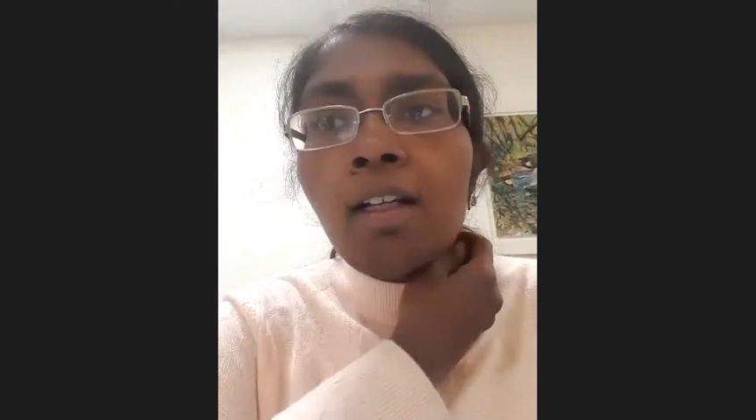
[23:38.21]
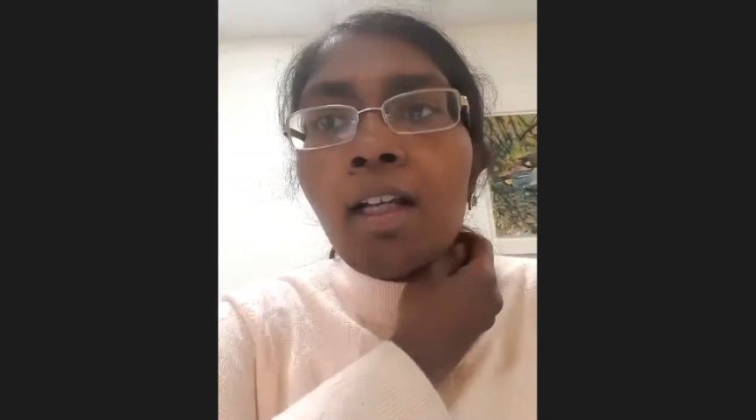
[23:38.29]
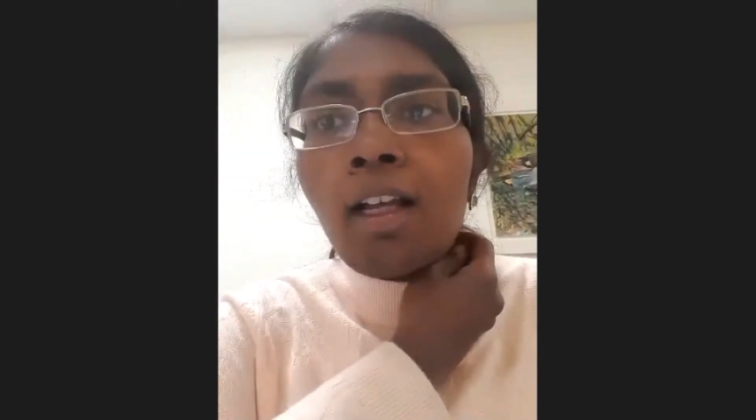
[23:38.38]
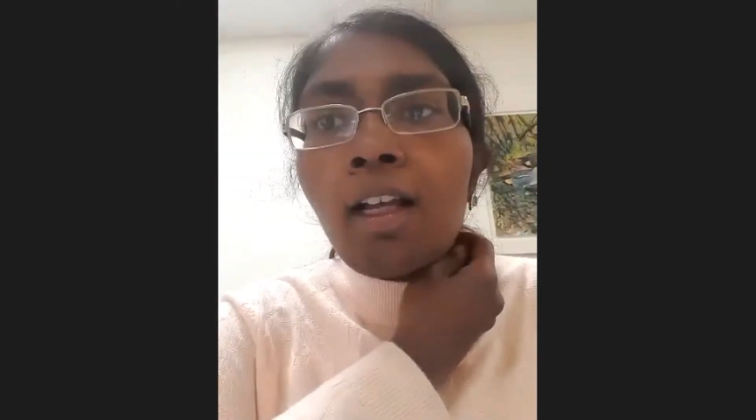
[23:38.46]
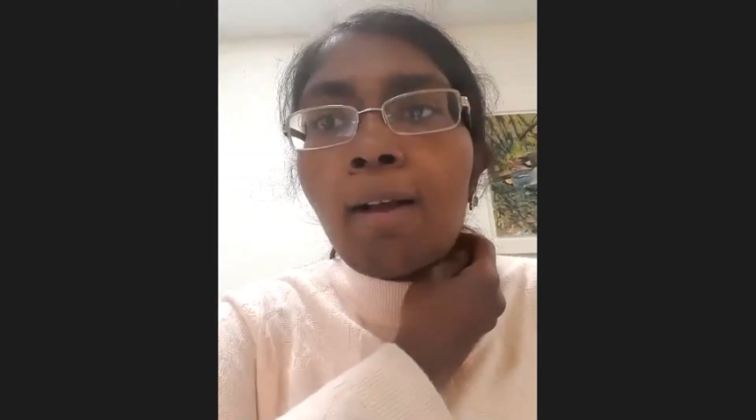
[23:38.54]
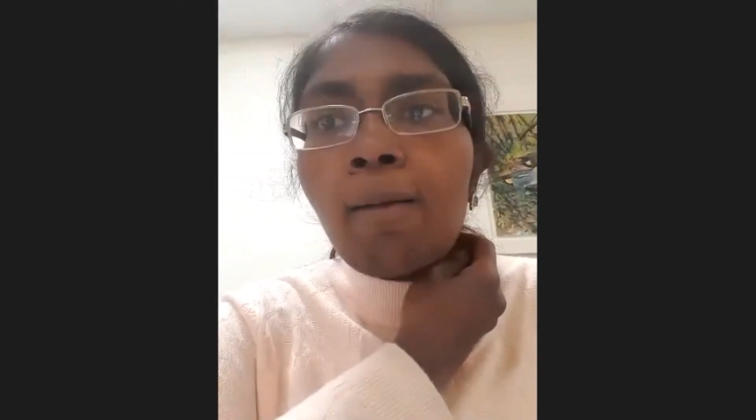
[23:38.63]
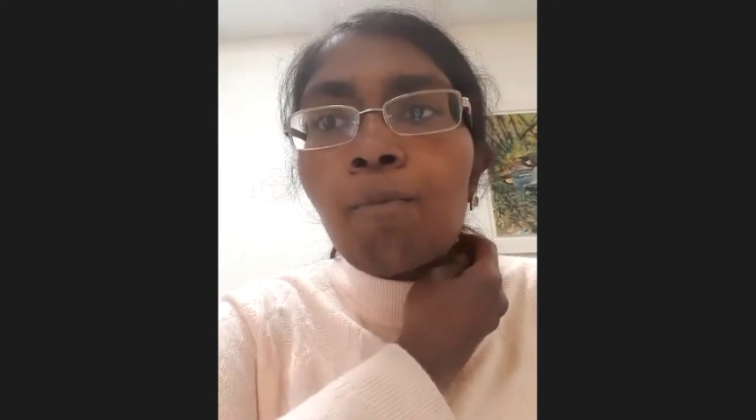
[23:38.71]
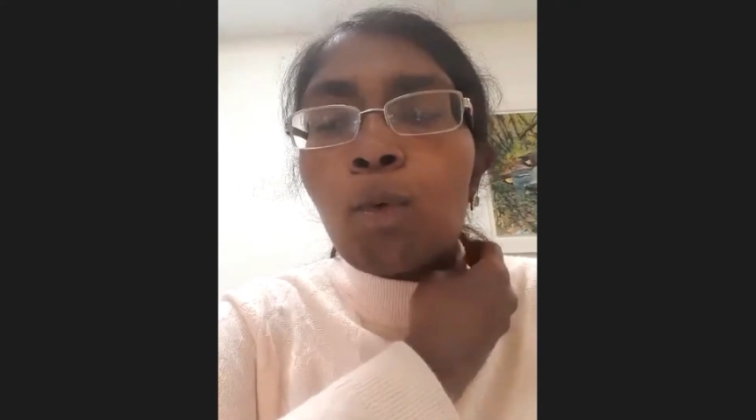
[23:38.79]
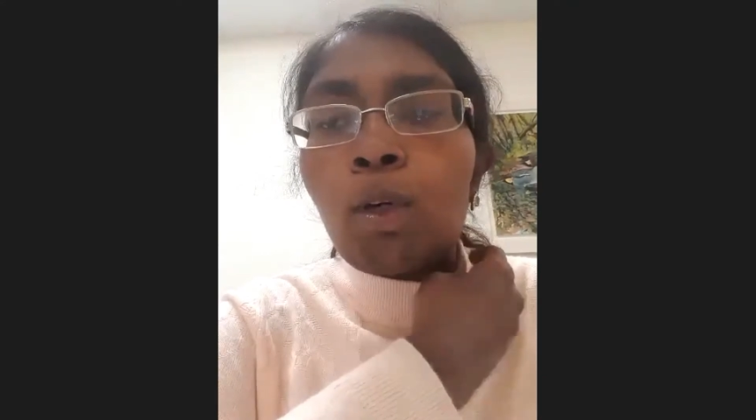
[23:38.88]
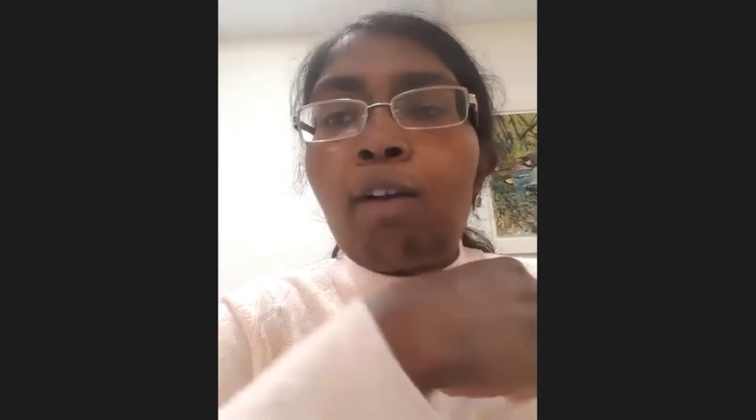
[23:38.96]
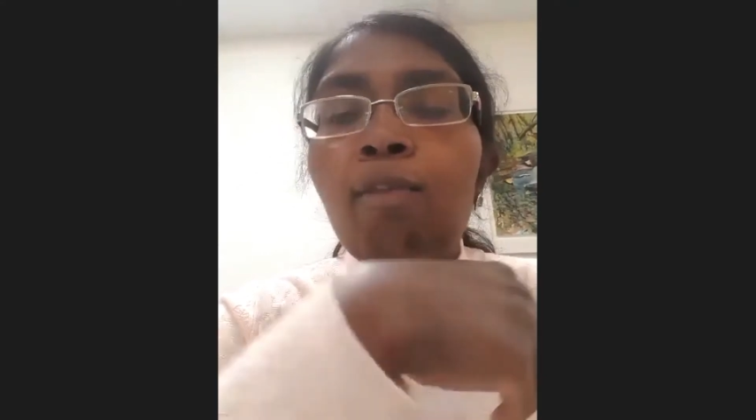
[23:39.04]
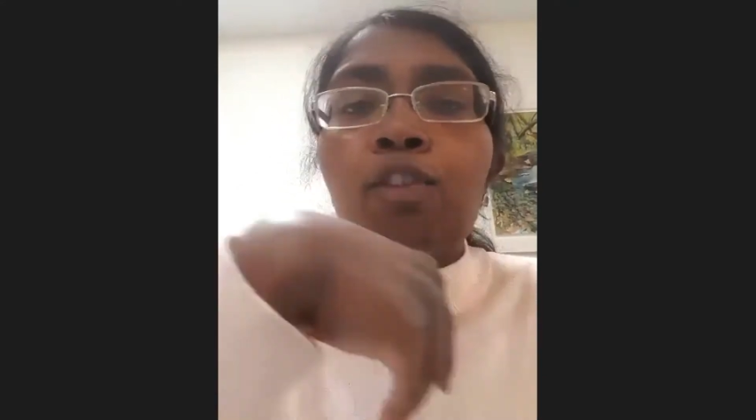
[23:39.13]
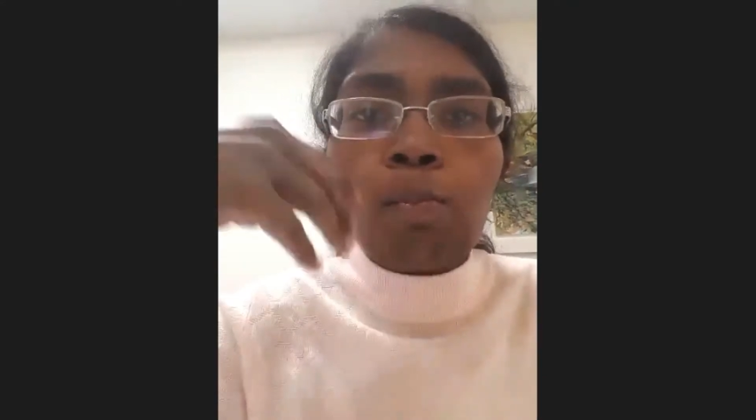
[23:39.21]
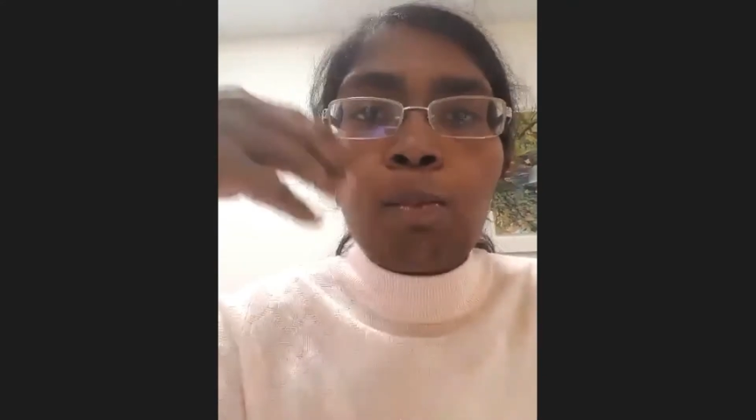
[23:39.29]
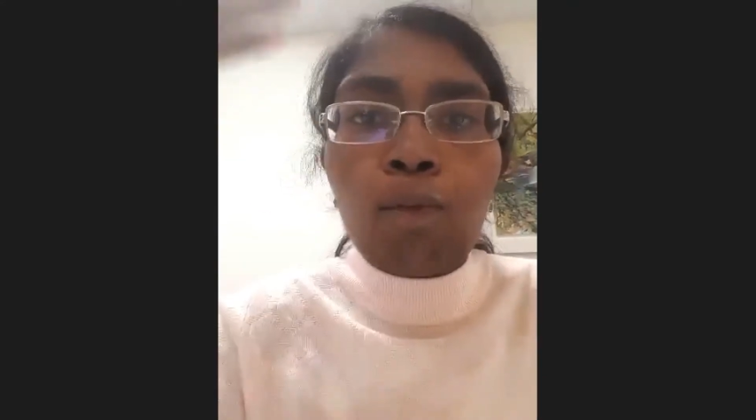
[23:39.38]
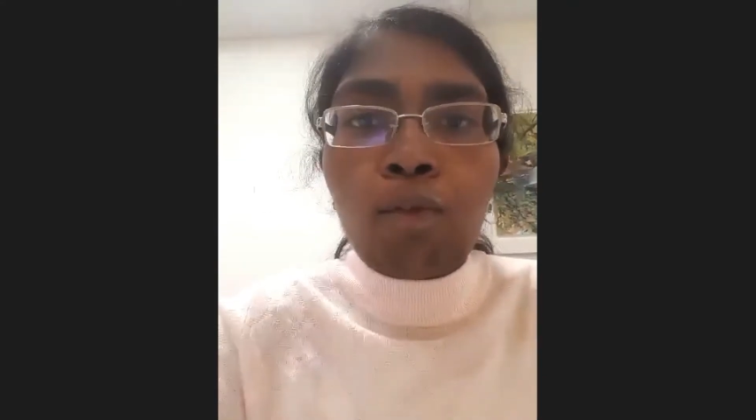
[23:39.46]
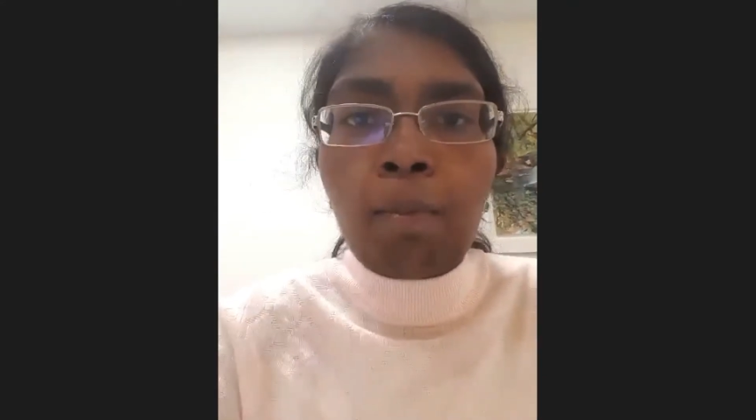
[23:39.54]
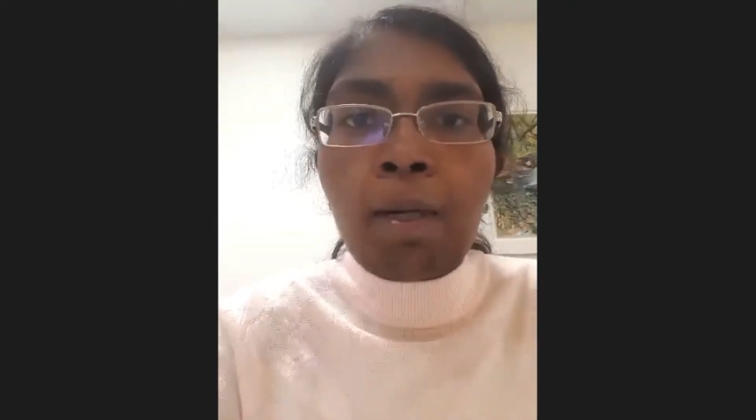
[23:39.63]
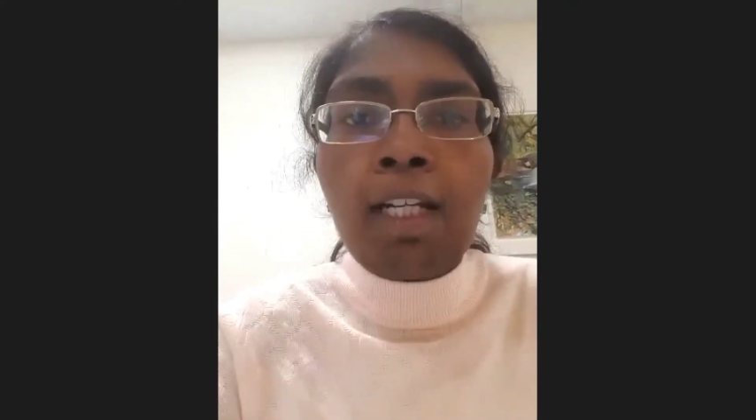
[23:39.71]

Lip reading: when I first moved from